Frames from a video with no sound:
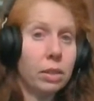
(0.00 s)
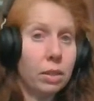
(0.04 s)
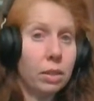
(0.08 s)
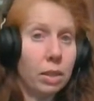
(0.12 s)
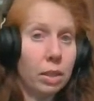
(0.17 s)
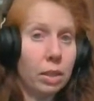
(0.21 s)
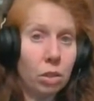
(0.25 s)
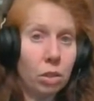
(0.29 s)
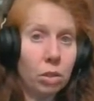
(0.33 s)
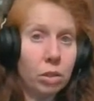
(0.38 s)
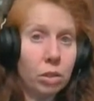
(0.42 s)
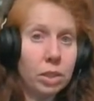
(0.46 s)

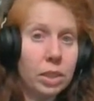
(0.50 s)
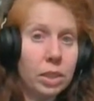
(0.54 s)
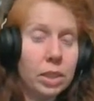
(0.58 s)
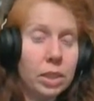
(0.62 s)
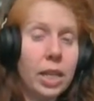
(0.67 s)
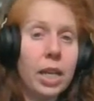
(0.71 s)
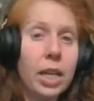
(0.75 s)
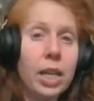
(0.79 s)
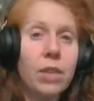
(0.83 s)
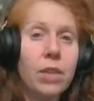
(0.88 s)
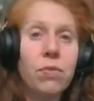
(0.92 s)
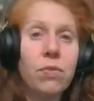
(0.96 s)
It's hard to
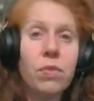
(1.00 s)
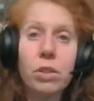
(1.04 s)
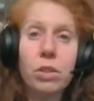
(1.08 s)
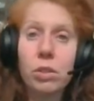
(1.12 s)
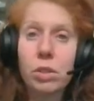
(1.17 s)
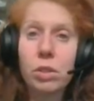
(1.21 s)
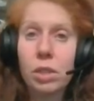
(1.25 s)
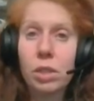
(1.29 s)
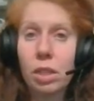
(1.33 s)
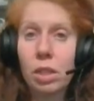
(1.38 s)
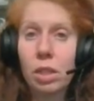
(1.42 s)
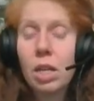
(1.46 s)
say. If
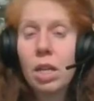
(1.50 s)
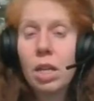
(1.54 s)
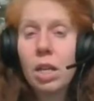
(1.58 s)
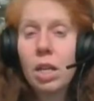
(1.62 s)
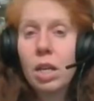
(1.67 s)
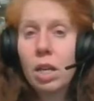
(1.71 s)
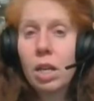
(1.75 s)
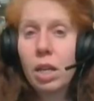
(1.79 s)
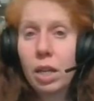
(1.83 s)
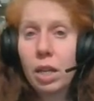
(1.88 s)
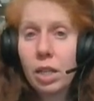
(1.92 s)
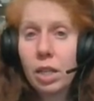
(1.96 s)
there's a
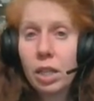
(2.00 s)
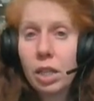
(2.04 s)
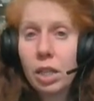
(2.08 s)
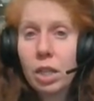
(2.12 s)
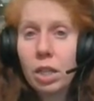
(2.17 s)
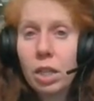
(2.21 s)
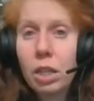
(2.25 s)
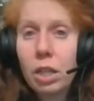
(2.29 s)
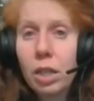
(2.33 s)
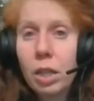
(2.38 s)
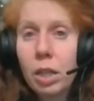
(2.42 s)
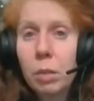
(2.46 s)
an
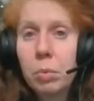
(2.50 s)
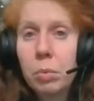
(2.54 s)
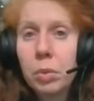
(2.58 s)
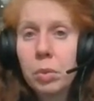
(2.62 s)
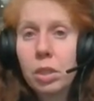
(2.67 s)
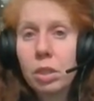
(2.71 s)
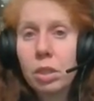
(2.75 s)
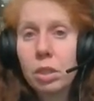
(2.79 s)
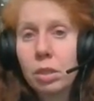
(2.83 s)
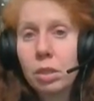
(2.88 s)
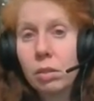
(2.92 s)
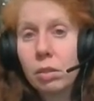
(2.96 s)

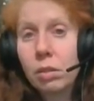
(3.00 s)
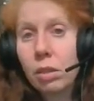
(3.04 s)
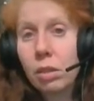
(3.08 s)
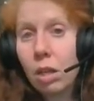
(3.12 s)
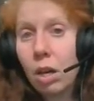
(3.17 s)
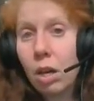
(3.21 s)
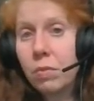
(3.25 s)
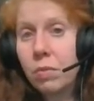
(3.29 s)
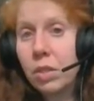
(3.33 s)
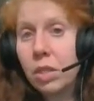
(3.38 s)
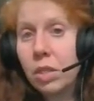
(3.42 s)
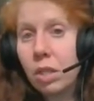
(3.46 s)
eclipse
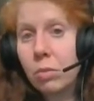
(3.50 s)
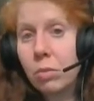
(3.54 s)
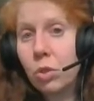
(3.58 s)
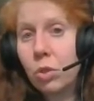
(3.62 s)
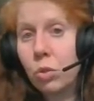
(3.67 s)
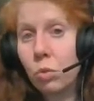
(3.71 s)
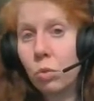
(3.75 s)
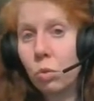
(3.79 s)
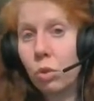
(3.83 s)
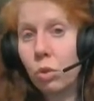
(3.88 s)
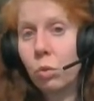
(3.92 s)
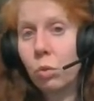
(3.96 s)
of some
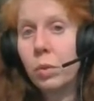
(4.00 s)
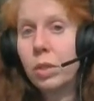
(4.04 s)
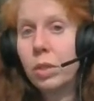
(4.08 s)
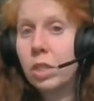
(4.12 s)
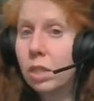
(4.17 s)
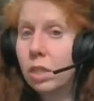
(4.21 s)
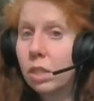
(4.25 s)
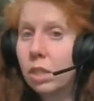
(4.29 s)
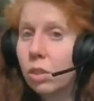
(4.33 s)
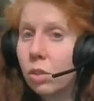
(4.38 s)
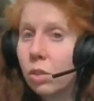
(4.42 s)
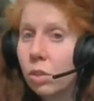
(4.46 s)
sort, which
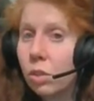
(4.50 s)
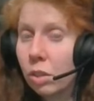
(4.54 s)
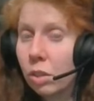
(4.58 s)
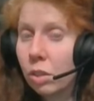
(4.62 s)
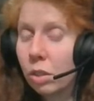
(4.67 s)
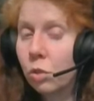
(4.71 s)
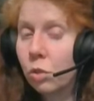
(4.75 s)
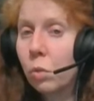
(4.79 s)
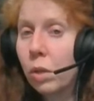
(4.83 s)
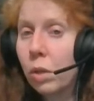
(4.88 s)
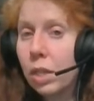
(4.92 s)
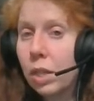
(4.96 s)
is
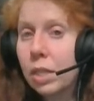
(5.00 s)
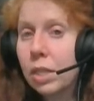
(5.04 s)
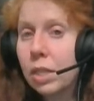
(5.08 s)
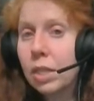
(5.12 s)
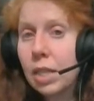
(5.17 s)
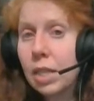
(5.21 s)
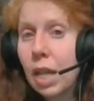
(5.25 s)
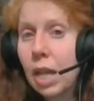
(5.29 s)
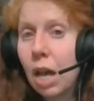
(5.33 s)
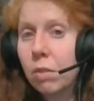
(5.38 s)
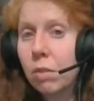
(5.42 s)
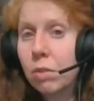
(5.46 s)
what it
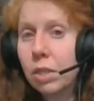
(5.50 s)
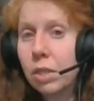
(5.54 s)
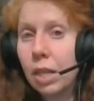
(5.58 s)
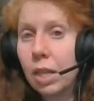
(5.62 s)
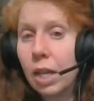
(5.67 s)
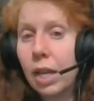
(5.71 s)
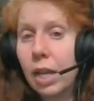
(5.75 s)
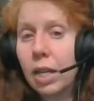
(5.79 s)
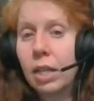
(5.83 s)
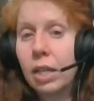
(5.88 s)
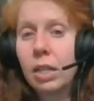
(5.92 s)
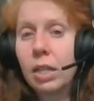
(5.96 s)
sounds
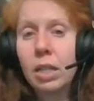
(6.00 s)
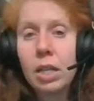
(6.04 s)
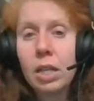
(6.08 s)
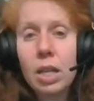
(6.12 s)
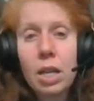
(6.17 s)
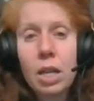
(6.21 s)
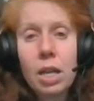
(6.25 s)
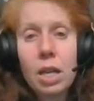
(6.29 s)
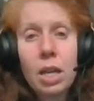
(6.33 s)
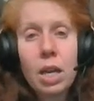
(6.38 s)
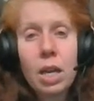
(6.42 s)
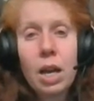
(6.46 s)
like,
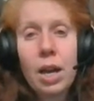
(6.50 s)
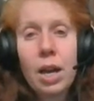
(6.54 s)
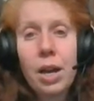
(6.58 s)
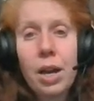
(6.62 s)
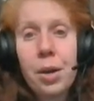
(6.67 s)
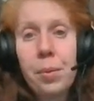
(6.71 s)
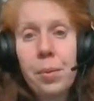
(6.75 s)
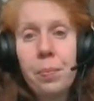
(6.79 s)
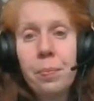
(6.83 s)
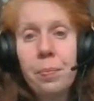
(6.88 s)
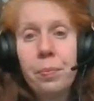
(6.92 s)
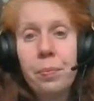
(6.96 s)

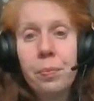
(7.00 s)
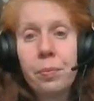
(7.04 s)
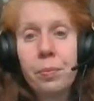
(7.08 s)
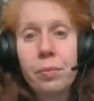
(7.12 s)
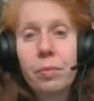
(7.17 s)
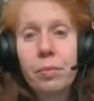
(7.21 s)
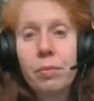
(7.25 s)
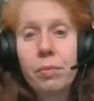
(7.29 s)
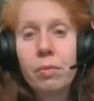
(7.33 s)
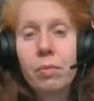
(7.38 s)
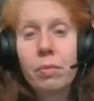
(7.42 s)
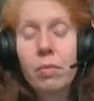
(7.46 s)
um
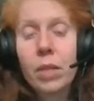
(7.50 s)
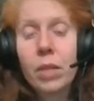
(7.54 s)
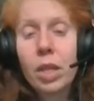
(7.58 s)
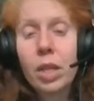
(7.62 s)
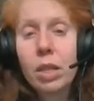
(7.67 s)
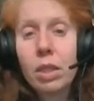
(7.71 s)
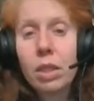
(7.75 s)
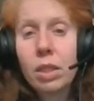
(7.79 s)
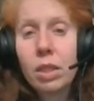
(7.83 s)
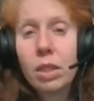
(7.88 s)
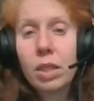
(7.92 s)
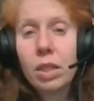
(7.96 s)

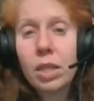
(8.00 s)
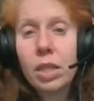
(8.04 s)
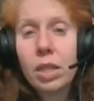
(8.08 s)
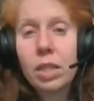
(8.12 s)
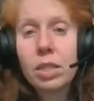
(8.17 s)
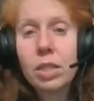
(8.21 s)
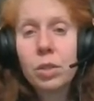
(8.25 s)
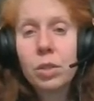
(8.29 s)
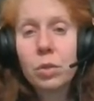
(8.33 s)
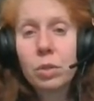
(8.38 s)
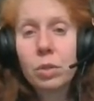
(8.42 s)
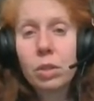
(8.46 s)

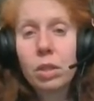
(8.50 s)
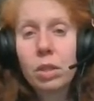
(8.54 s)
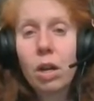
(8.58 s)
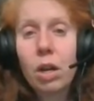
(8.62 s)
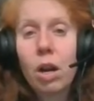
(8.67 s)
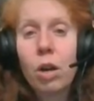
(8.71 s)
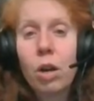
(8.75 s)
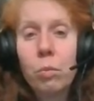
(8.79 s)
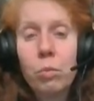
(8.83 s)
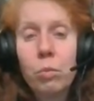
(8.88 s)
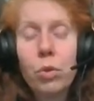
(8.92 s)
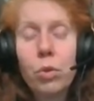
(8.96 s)
this
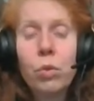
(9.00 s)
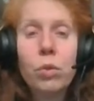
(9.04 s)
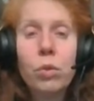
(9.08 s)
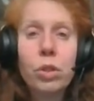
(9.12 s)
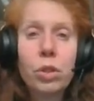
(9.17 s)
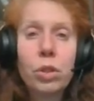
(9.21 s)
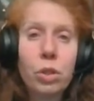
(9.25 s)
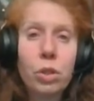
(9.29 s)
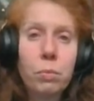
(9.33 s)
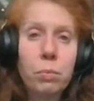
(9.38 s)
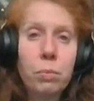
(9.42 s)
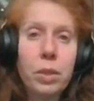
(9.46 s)
our moon
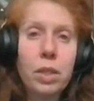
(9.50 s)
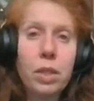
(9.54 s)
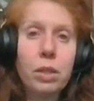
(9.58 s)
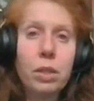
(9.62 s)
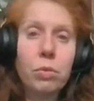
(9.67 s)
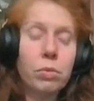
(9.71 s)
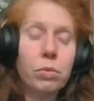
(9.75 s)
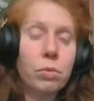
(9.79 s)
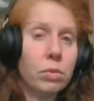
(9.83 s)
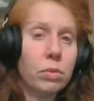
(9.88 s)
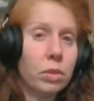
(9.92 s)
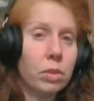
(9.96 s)
could be, you
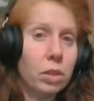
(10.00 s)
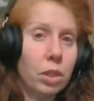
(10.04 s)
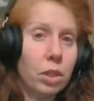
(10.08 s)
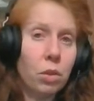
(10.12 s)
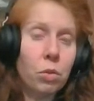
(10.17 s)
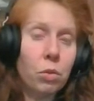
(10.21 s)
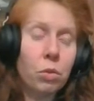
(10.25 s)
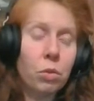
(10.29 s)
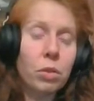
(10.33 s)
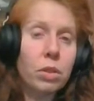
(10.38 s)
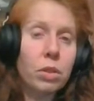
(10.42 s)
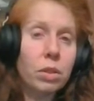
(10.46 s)

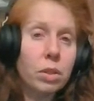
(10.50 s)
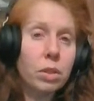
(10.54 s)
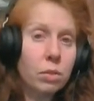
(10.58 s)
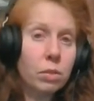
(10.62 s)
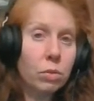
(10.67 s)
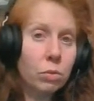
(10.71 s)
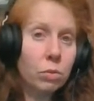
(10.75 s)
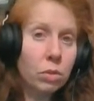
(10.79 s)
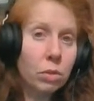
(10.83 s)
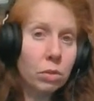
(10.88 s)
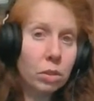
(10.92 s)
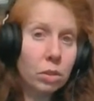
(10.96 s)
know,
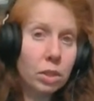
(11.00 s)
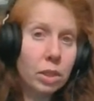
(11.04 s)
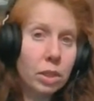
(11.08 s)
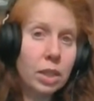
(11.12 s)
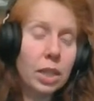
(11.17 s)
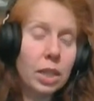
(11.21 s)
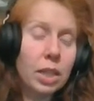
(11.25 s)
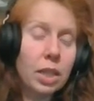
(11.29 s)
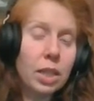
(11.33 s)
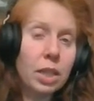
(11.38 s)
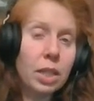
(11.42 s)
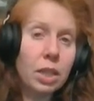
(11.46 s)

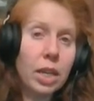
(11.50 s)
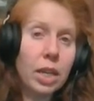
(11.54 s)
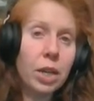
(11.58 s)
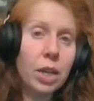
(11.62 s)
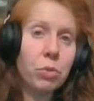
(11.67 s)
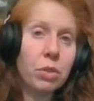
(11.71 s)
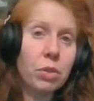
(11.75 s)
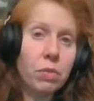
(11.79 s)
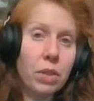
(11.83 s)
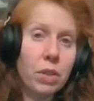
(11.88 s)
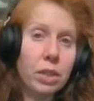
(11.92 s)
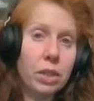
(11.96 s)
getting light
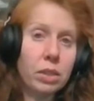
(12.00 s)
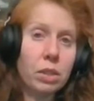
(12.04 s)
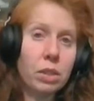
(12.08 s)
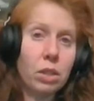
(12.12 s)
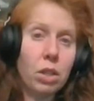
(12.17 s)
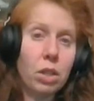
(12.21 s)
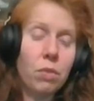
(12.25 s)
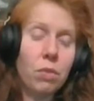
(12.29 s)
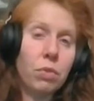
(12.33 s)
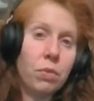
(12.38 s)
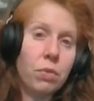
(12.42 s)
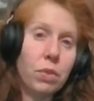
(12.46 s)
reflected
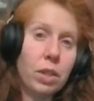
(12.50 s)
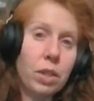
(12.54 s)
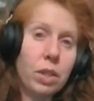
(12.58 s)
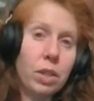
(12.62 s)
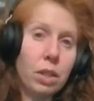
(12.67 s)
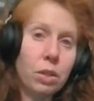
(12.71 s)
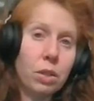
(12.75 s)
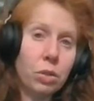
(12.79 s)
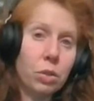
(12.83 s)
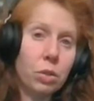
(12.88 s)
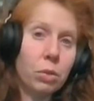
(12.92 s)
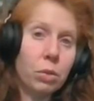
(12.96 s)
off of
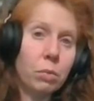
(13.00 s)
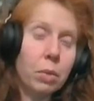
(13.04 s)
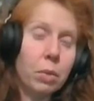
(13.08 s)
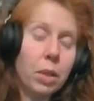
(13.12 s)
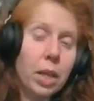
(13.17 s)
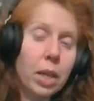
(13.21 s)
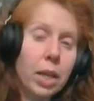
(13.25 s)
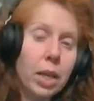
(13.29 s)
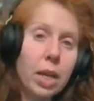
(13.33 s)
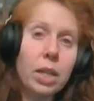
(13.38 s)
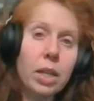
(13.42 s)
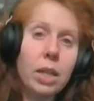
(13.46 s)
another
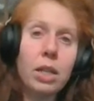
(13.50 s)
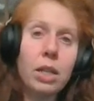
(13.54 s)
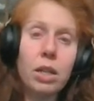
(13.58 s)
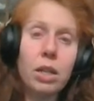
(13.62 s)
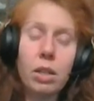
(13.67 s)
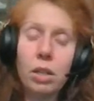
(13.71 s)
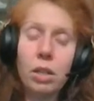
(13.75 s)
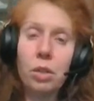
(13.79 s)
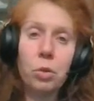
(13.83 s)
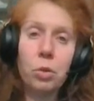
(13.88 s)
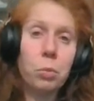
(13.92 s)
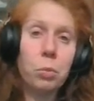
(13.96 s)
planet,
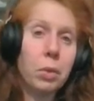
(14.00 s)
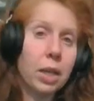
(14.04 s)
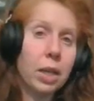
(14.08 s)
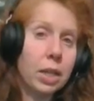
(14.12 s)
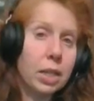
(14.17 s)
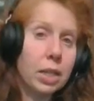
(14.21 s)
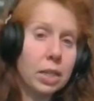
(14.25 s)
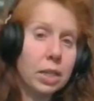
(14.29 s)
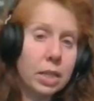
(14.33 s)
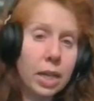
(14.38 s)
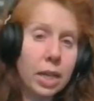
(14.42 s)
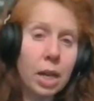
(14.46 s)
another
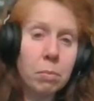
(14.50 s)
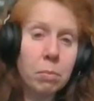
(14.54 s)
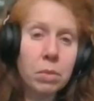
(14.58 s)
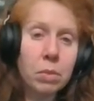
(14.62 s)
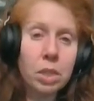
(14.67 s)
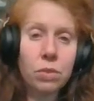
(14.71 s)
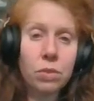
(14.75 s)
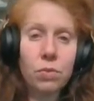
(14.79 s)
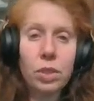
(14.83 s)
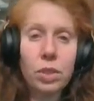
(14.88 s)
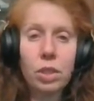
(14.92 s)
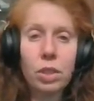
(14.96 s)
planet's
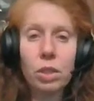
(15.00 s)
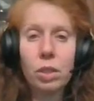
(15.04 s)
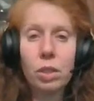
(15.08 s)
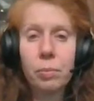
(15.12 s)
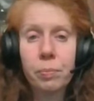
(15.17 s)
atmosphere.